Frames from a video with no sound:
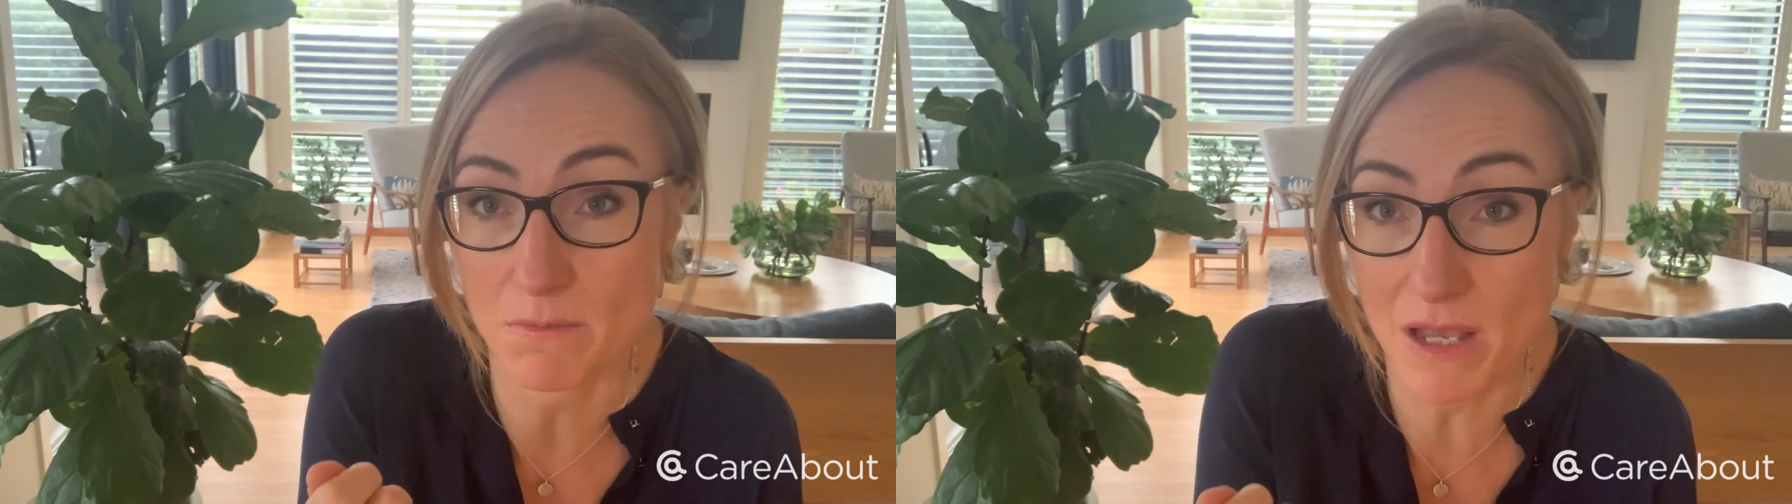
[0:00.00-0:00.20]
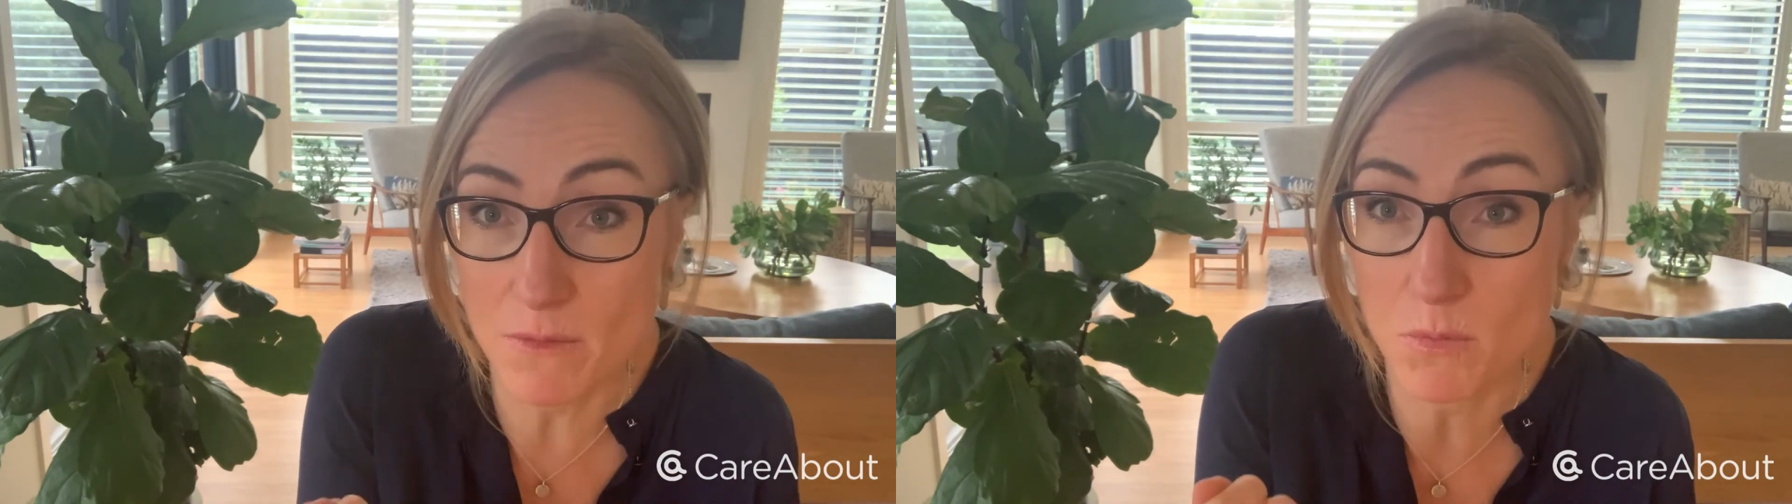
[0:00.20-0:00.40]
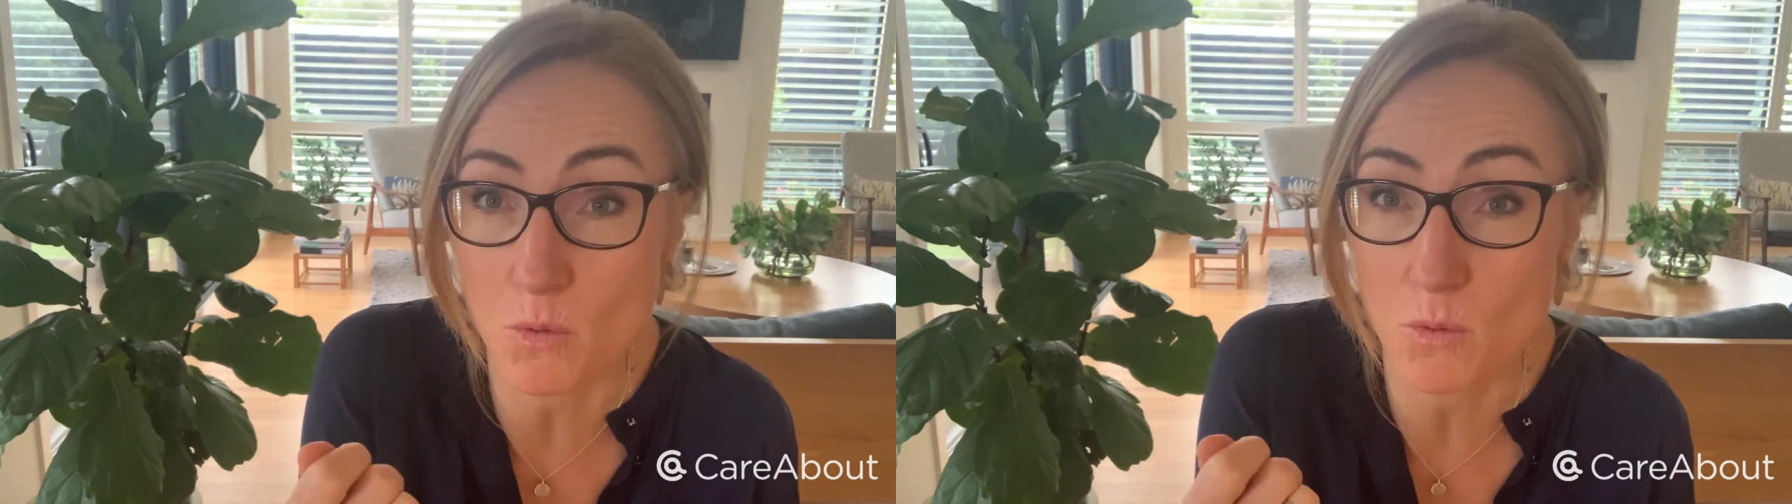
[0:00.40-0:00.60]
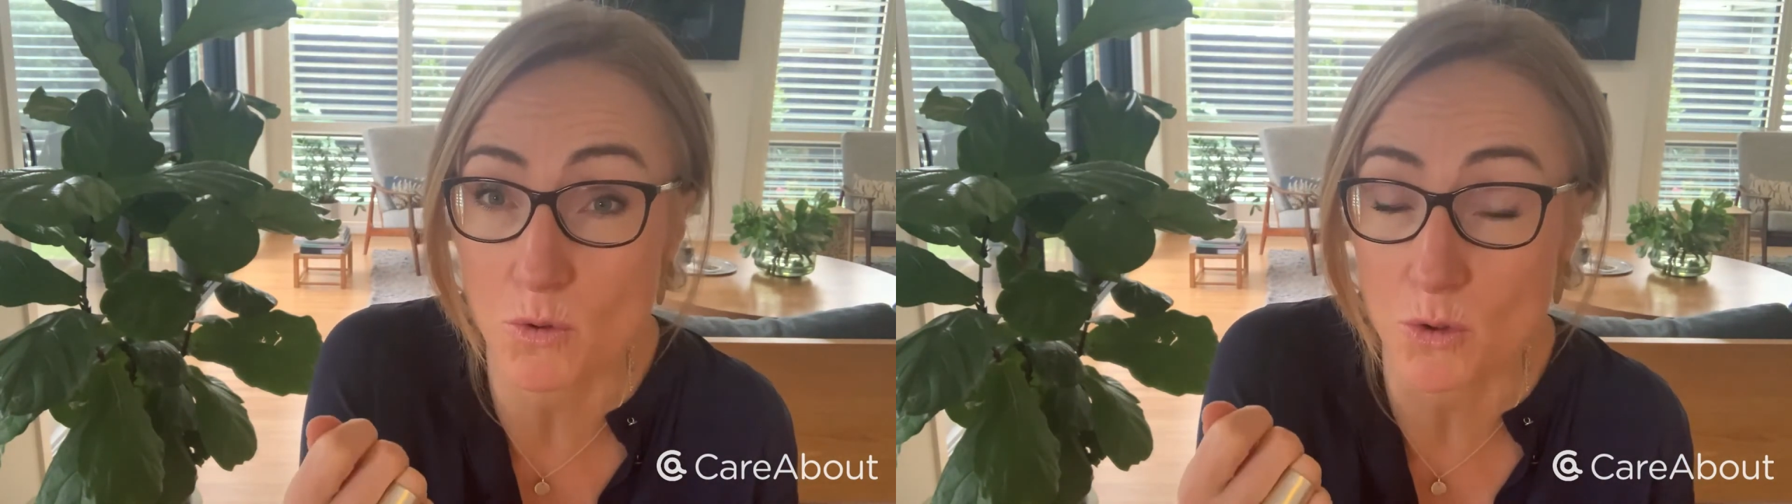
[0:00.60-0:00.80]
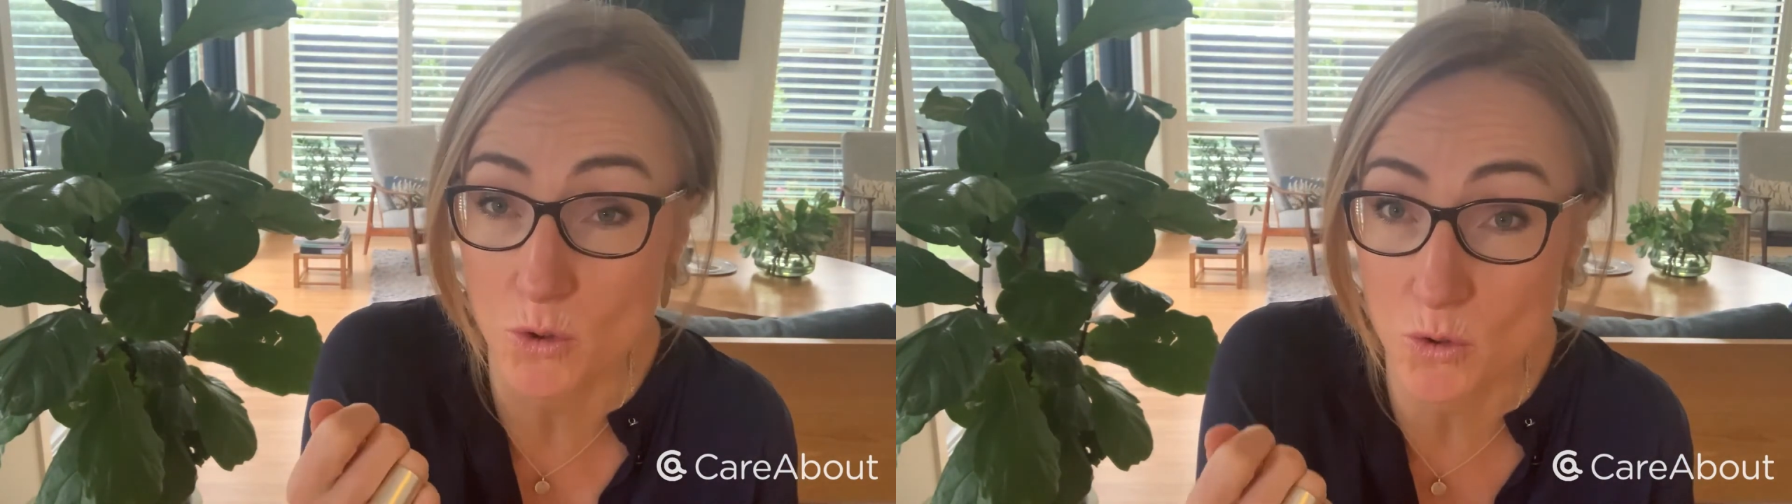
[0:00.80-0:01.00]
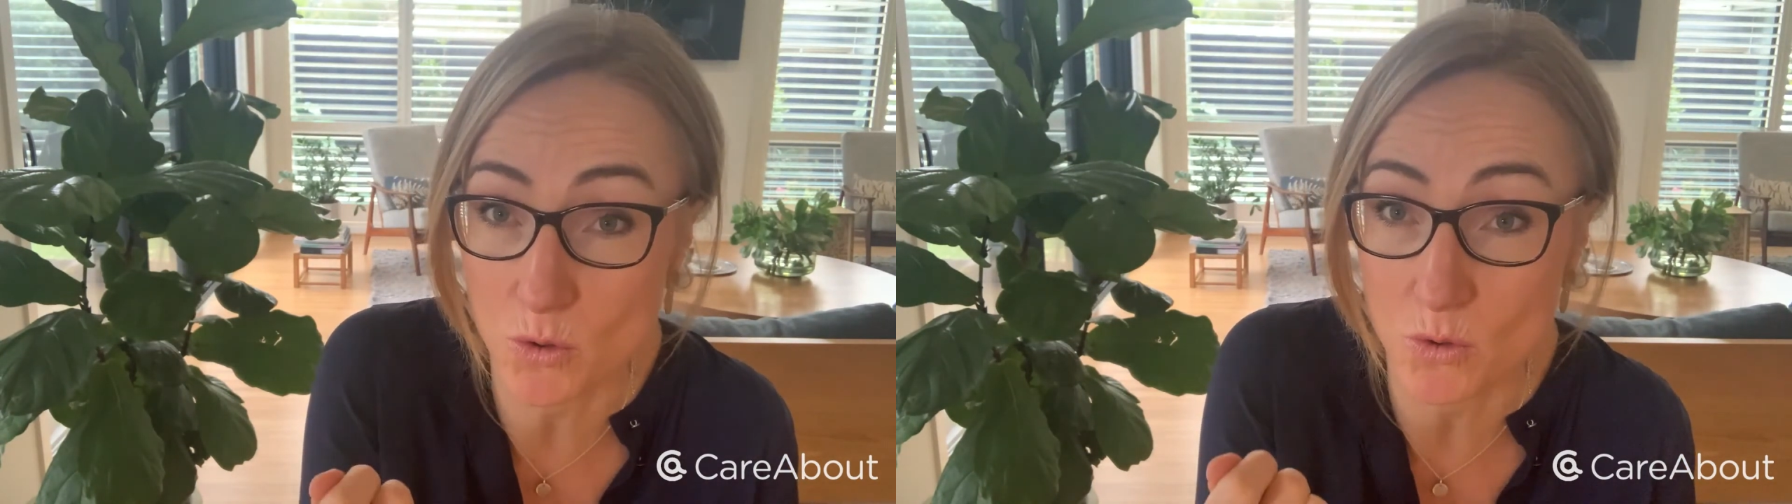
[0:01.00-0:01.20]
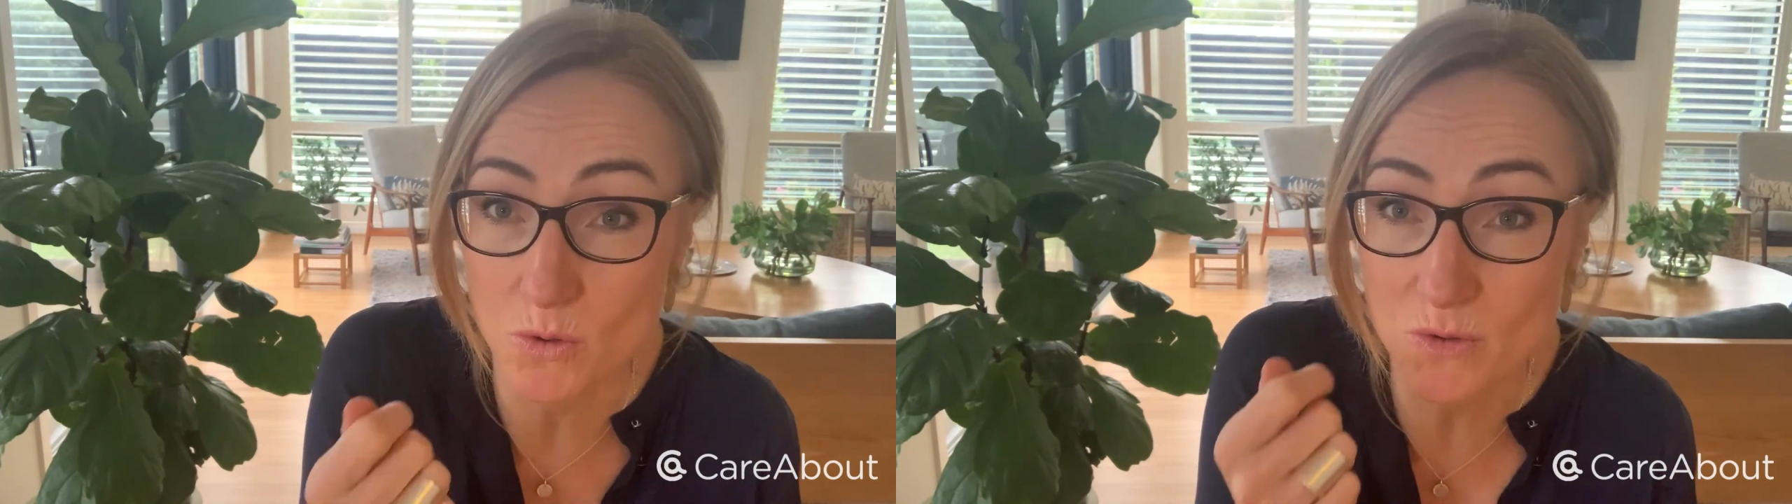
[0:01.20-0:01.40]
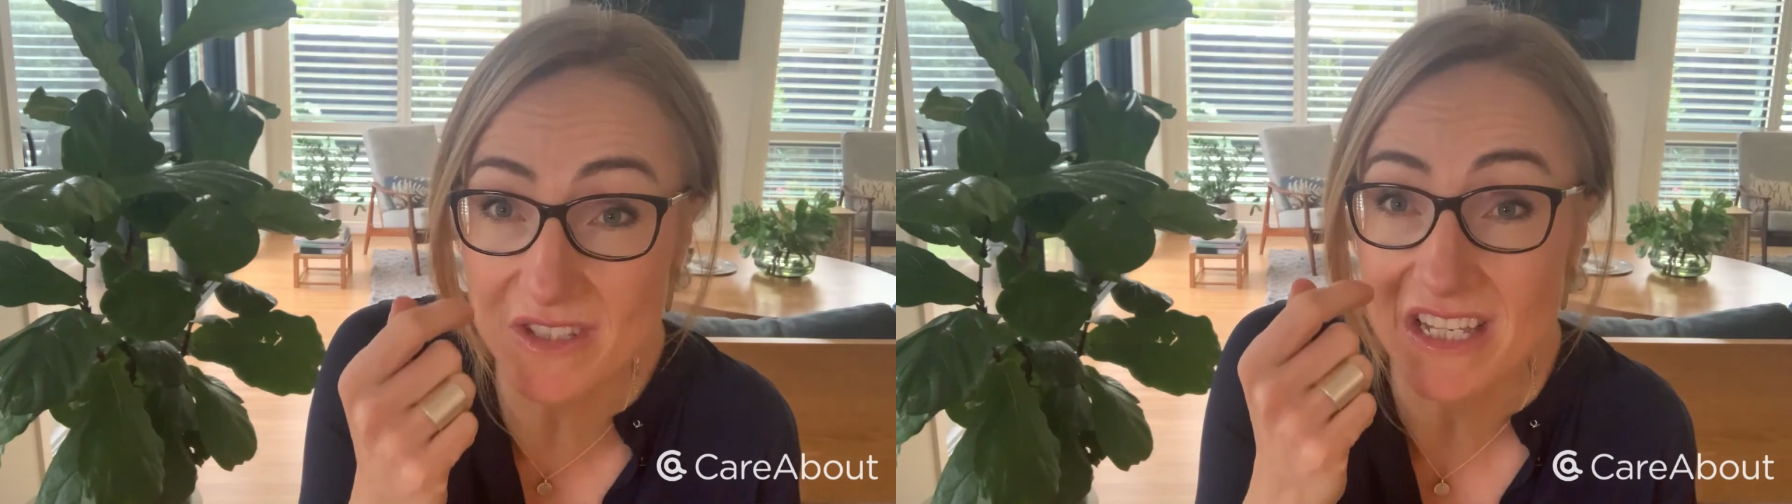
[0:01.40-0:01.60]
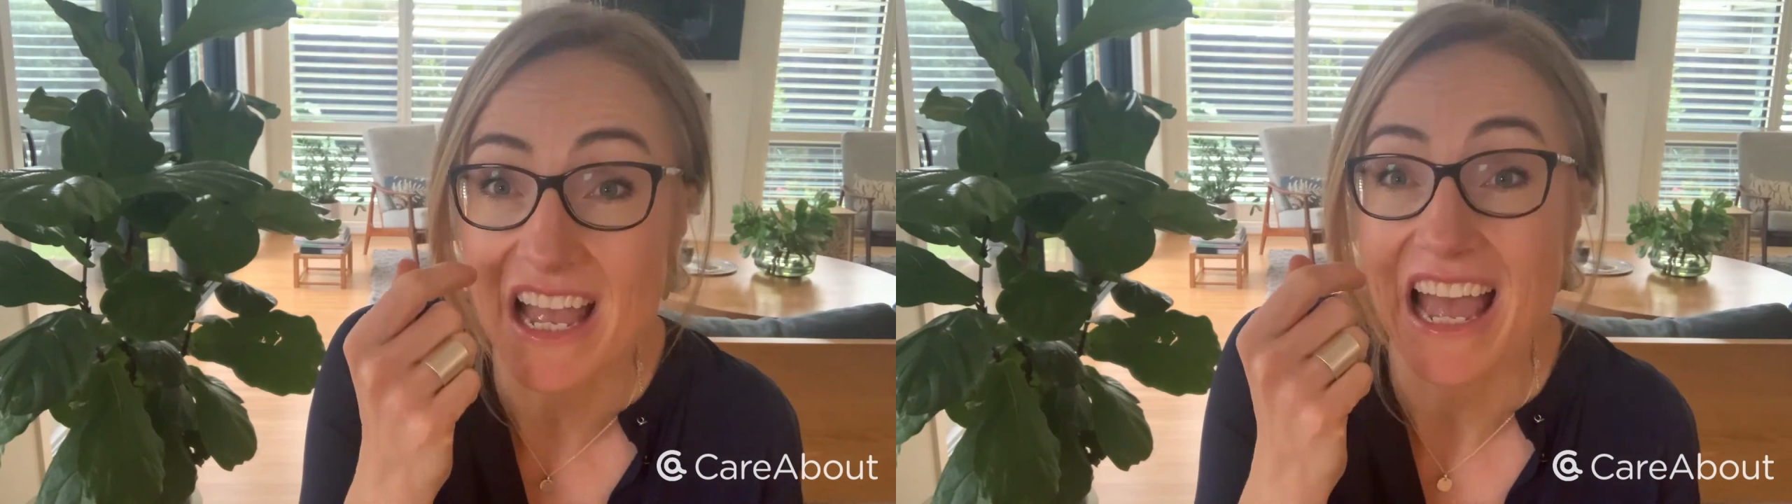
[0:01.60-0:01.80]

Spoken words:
people use